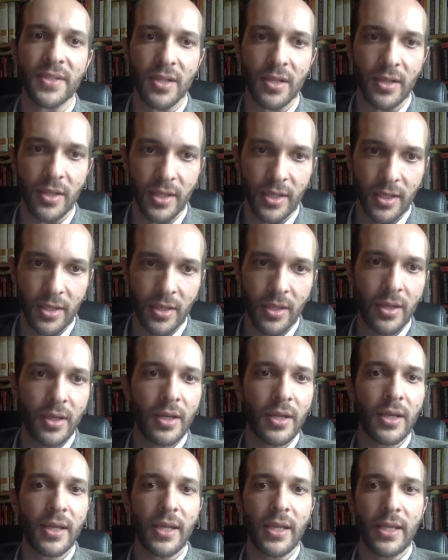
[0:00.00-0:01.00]
physically
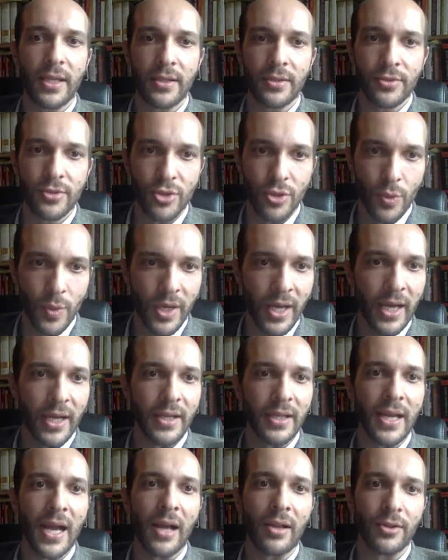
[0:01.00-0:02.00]
into an
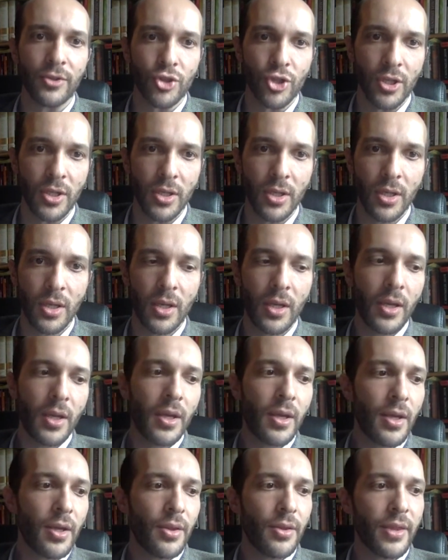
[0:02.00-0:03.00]
ideology.
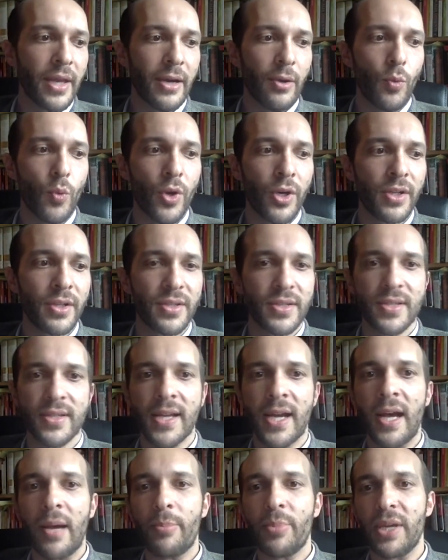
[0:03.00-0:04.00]
That wouldn't
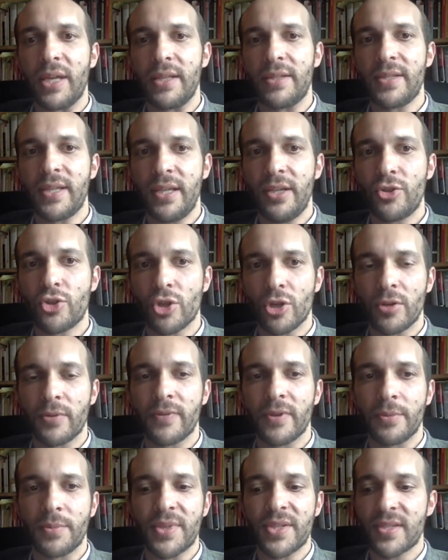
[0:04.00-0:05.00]
stop a teacher
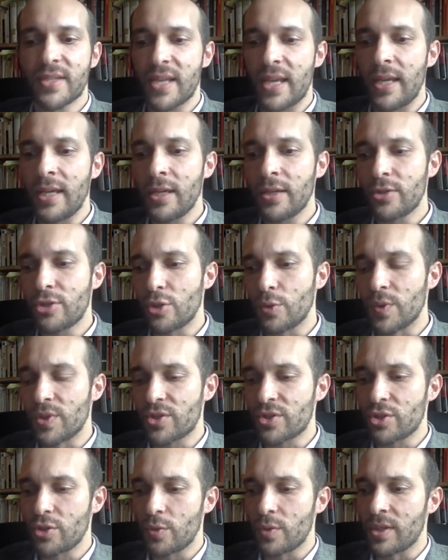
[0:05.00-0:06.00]
from saying to a
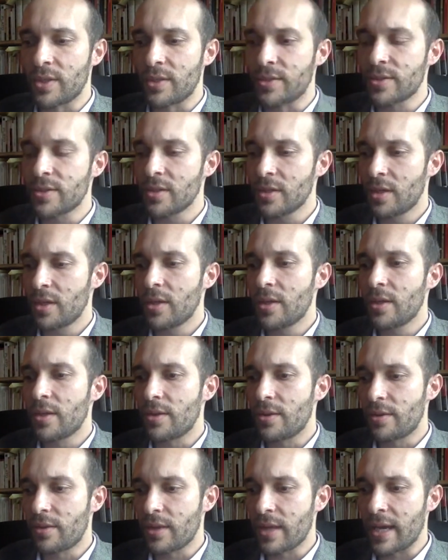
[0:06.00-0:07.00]
student
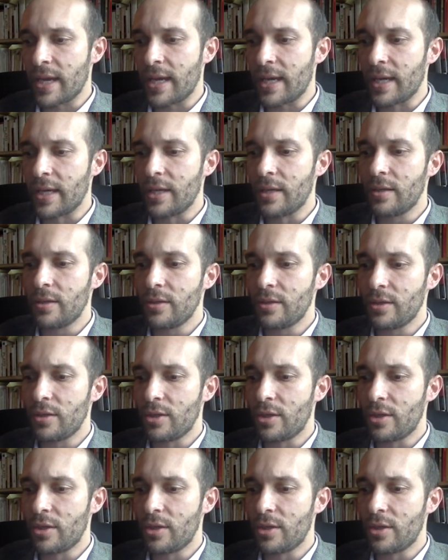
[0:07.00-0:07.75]
that,